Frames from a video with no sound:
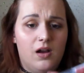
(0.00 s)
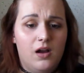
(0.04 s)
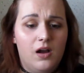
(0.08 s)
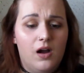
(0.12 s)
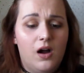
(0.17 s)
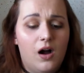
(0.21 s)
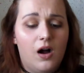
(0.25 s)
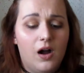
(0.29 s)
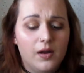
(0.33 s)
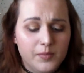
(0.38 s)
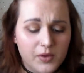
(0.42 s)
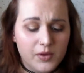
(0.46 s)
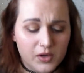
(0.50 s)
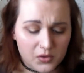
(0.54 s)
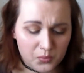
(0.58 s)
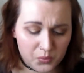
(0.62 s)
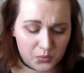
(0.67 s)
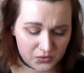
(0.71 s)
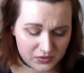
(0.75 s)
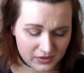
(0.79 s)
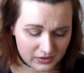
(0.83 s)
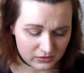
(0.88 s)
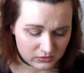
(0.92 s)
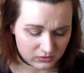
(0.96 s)
I'm gonna
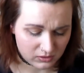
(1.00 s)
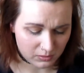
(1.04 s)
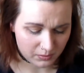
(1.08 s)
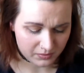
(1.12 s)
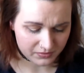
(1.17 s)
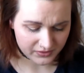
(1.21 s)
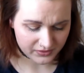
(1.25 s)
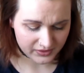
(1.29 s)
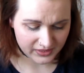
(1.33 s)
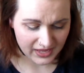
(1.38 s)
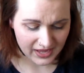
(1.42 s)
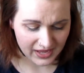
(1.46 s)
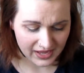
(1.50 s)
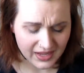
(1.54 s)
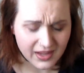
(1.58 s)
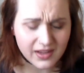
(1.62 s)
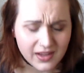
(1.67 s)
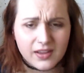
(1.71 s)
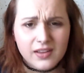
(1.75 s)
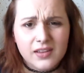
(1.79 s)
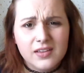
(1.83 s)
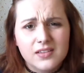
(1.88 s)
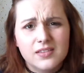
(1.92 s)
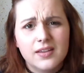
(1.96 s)
put that on top of a cake.
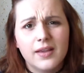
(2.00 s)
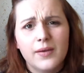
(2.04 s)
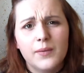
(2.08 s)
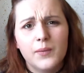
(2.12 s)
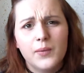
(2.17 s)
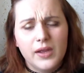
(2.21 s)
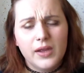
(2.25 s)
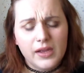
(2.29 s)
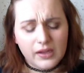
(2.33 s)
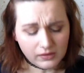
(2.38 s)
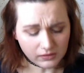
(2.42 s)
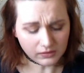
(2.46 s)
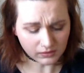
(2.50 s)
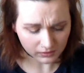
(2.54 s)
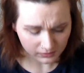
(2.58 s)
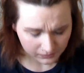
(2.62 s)
Is that weird?